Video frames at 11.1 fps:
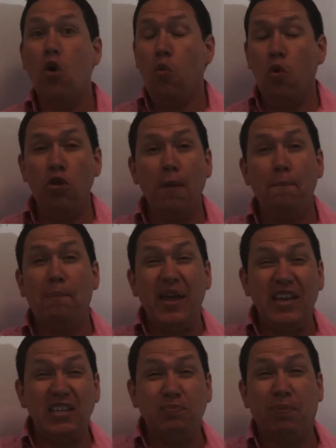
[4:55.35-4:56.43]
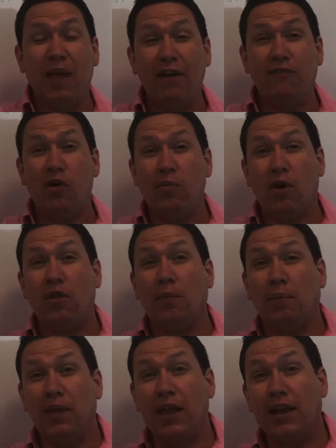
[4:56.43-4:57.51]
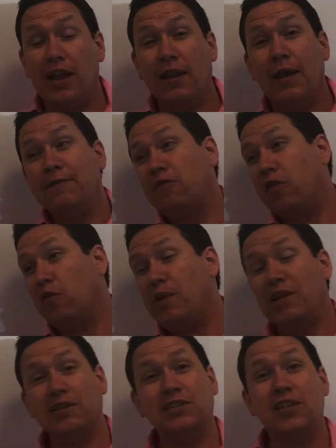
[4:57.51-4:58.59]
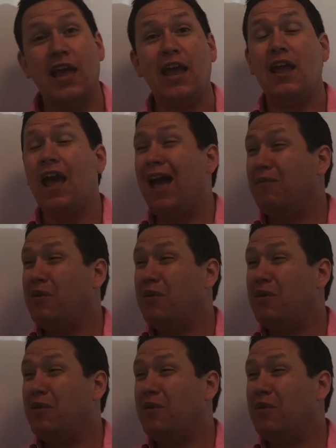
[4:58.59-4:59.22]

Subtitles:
we're the biggest platform on the planet for real estate.